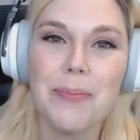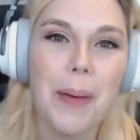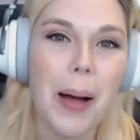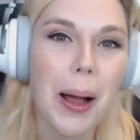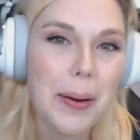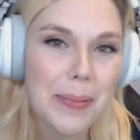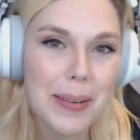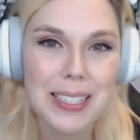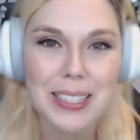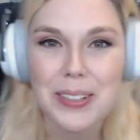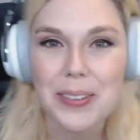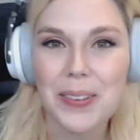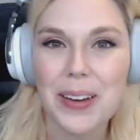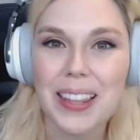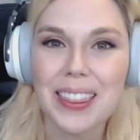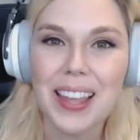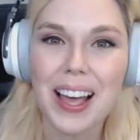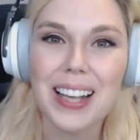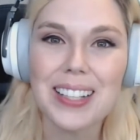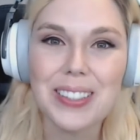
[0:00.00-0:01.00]
Barbies or
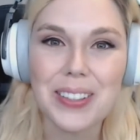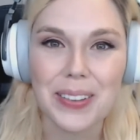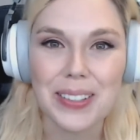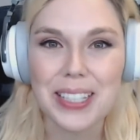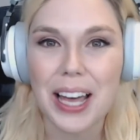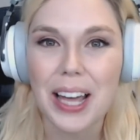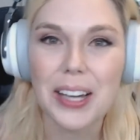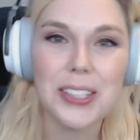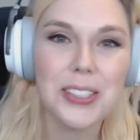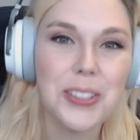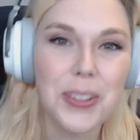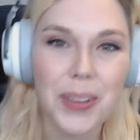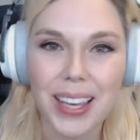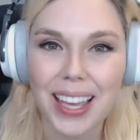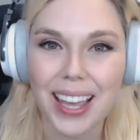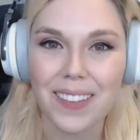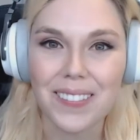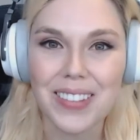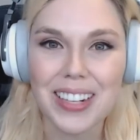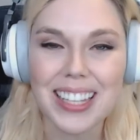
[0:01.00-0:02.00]
whatnot, so I was kind of
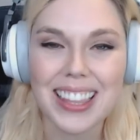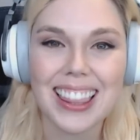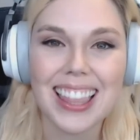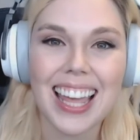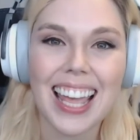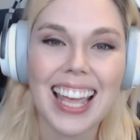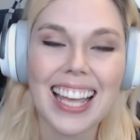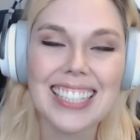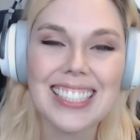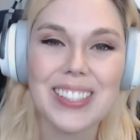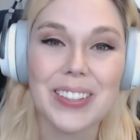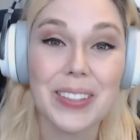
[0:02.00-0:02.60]
doing everything.